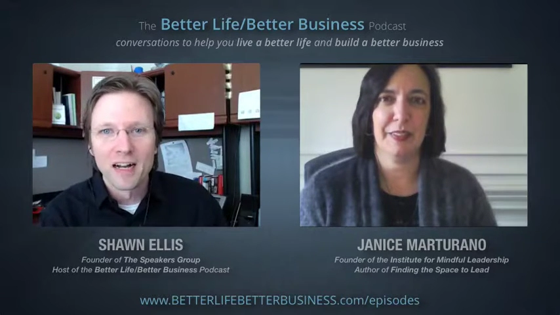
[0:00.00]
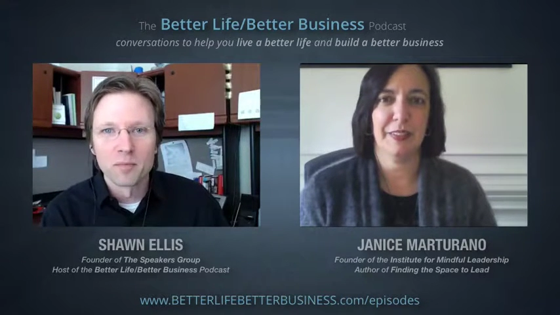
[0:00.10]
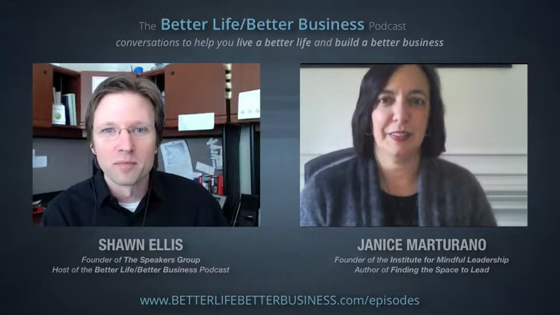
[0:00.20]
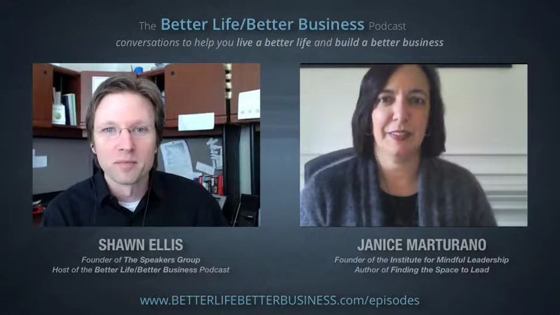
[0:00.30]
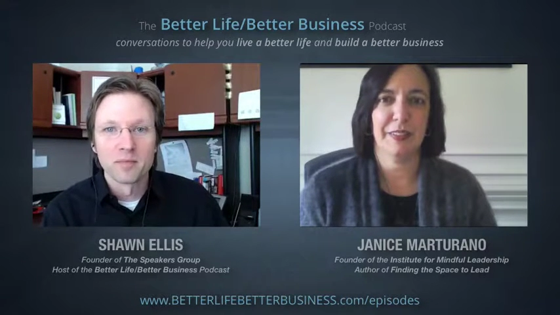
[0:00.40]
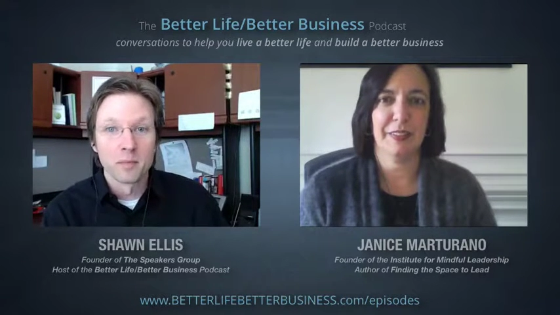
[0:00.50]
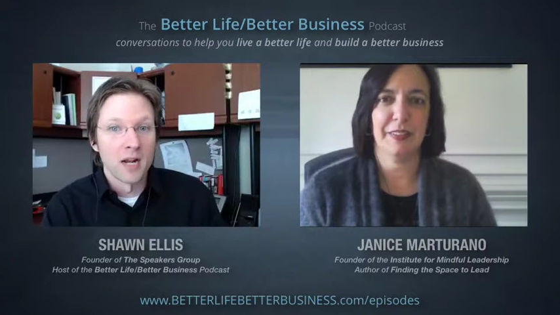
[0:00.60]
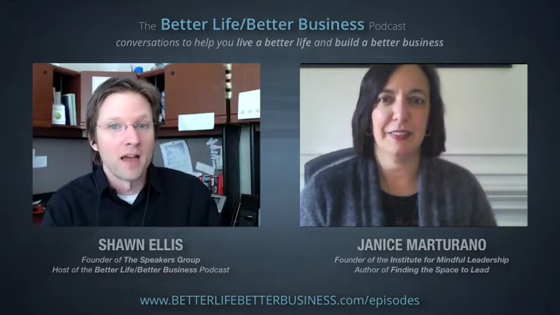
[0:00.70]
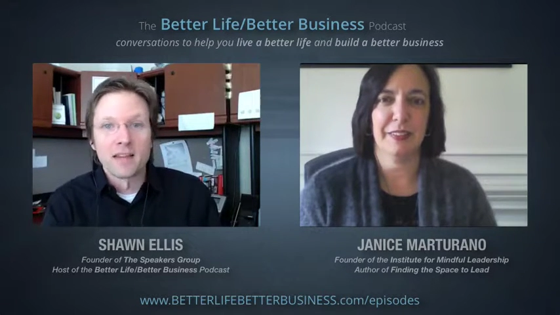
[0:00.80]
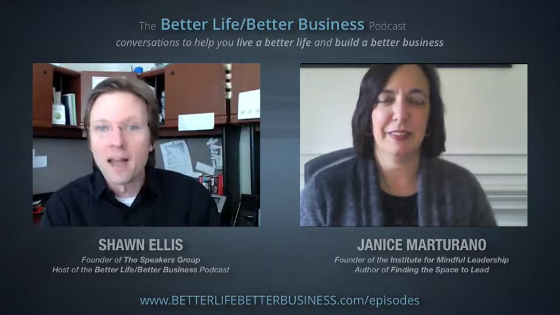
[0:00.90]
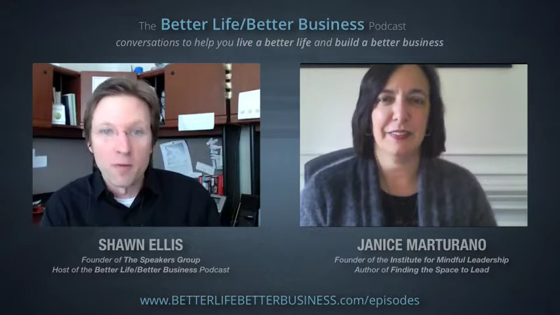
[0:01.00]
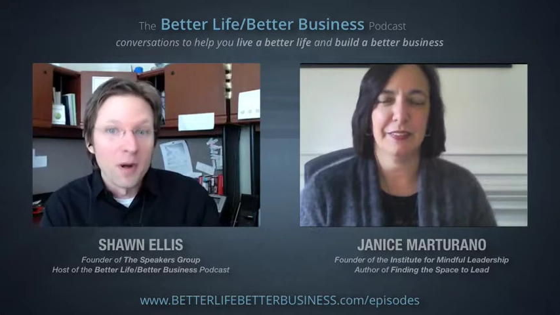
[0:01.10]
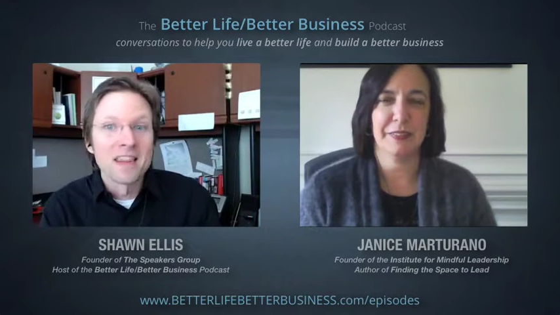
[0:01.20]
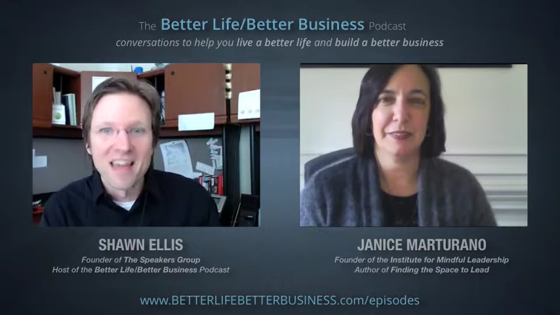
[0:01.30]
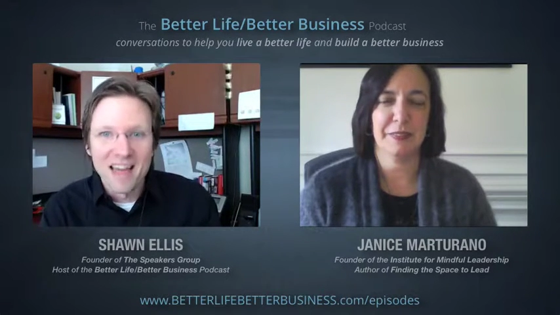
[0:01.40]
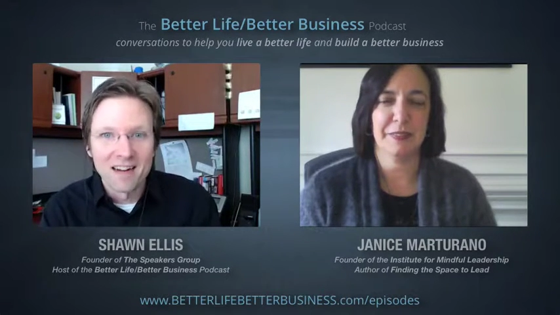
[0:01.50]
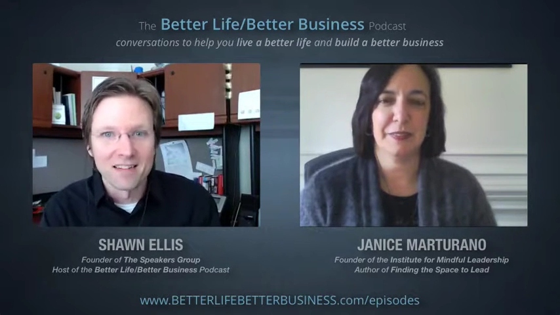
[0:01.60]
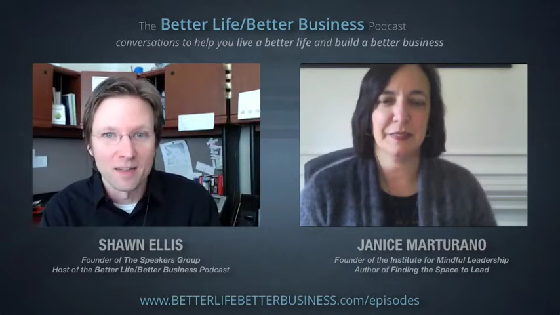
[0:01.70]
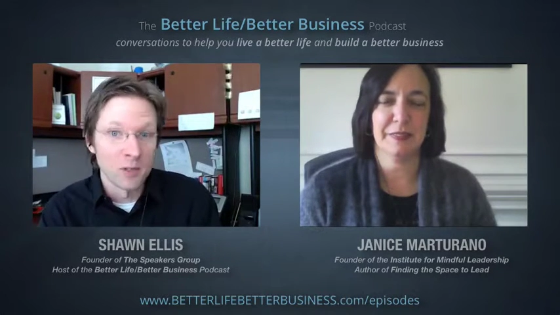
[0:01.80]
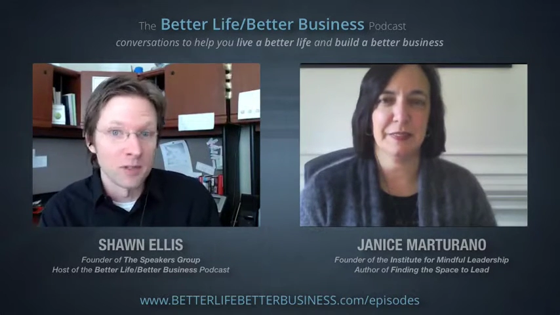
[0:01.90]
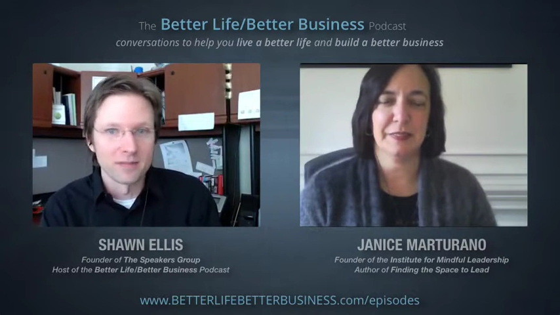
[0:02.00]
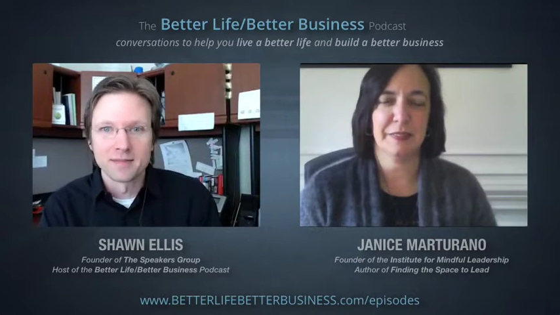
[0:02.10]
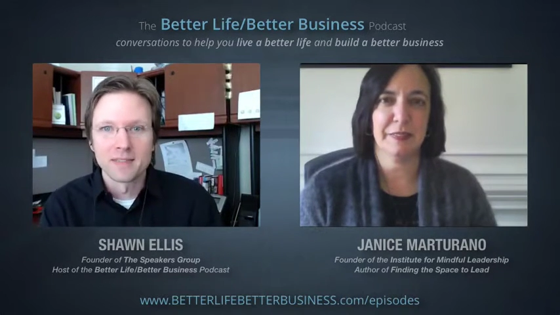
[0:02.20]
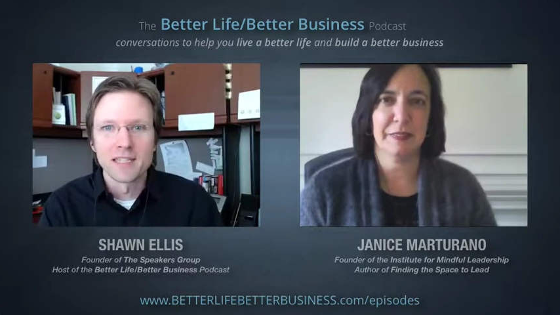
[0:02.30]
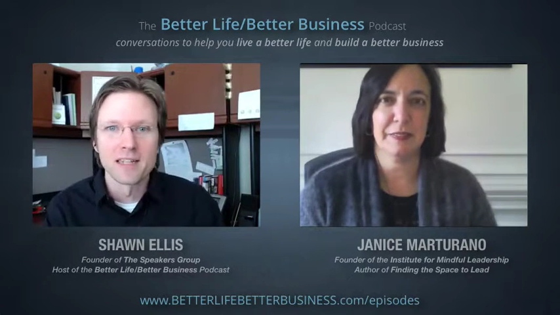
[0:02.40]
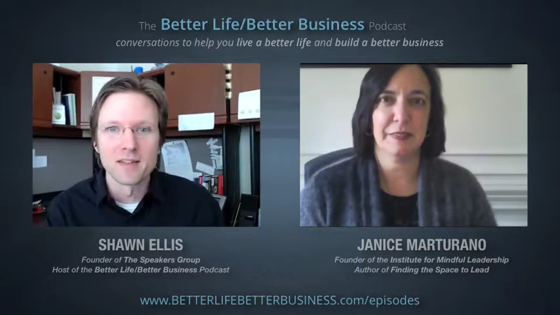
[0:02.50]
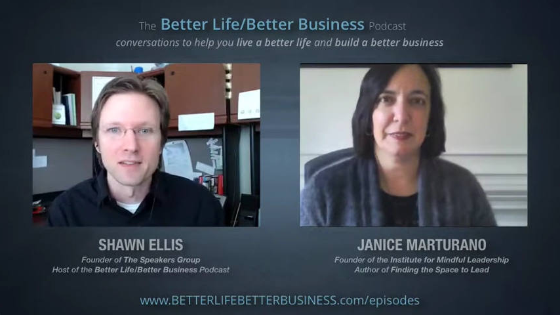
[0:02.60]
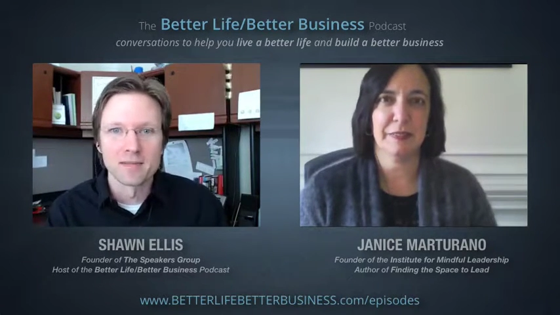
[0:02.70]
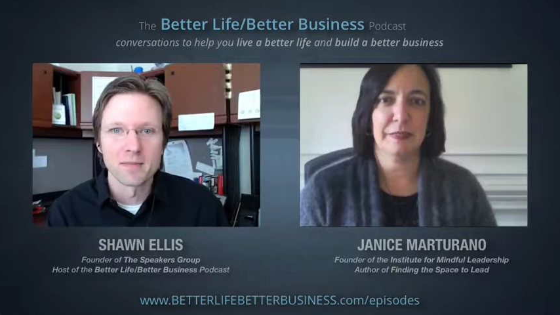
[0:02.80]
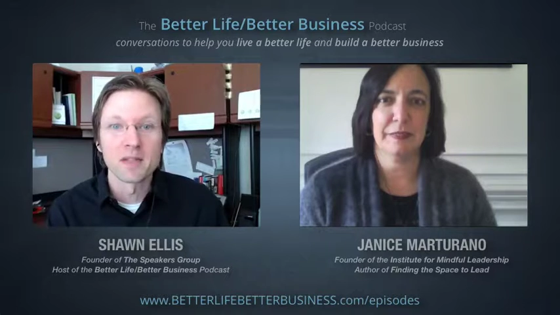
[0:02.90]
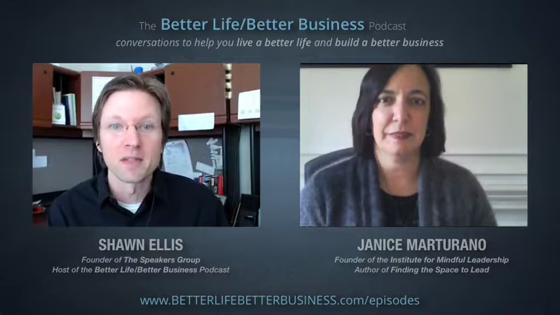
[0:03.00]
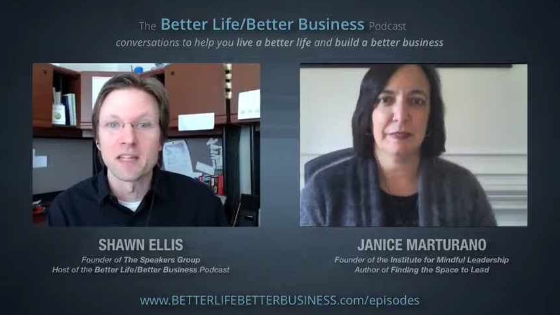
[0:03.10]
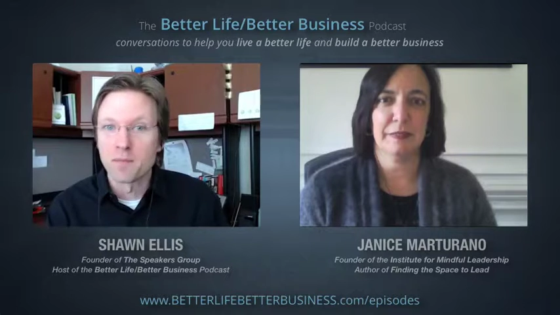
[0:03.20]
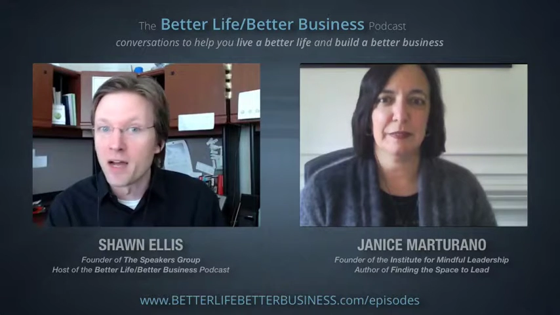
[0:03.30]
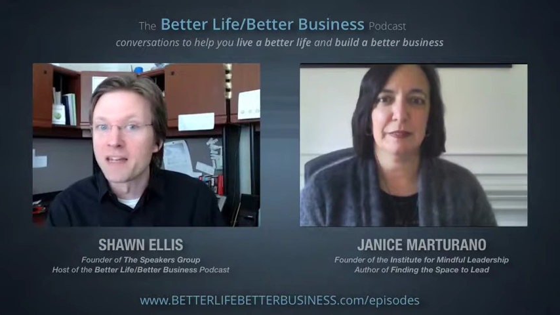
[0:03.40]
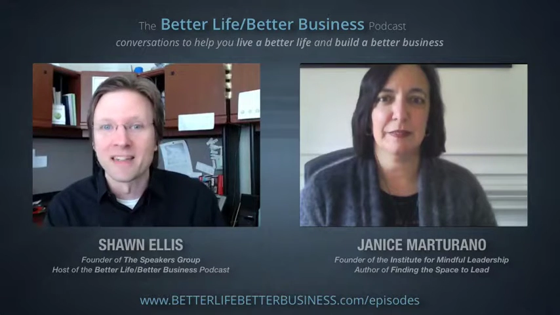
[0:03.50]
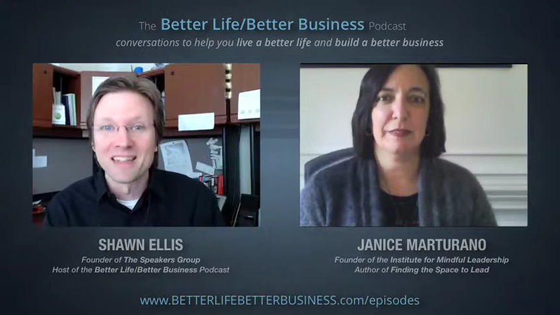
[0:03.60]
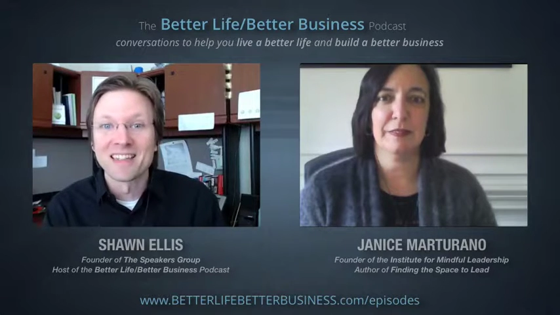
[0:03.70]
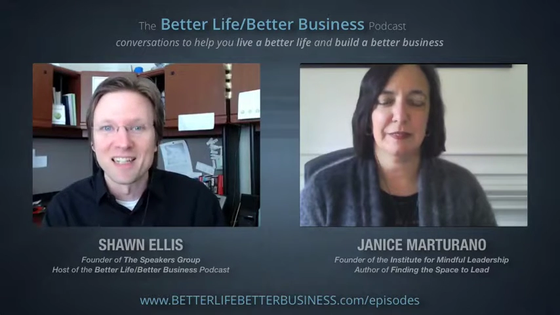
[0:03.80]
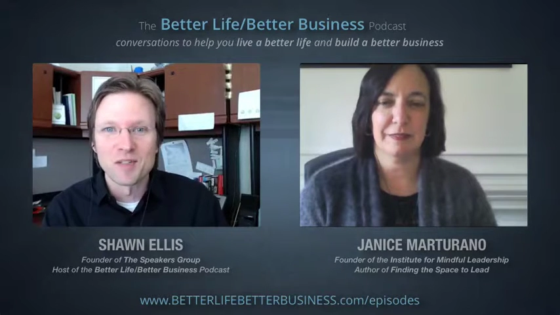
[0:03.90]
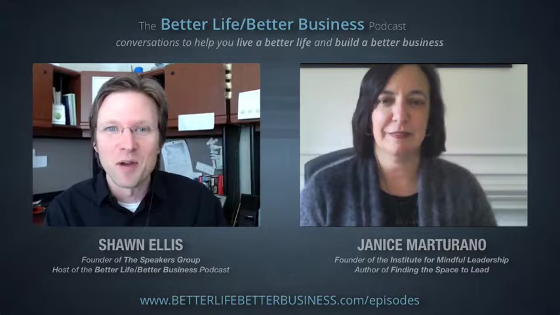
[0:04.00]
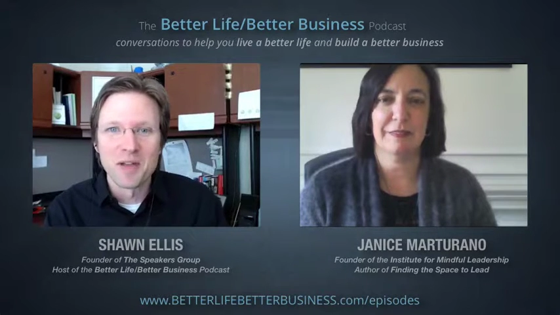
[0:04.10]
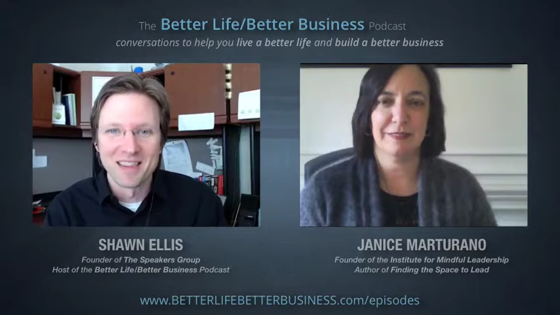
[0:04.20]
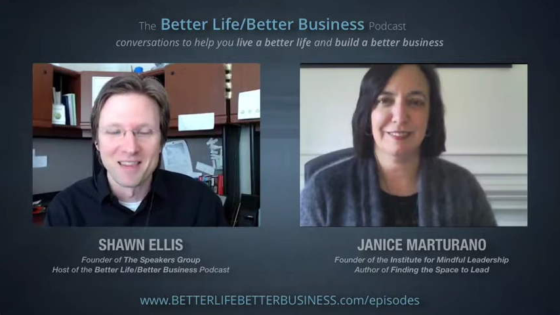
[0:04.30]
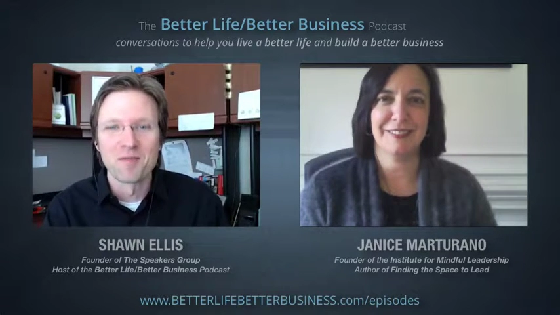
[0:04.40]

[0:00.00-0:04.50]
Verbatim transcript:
Speaker 1: Um, but I, I think I read that and I thought, well, that sounds sounds like my day. I think that's the way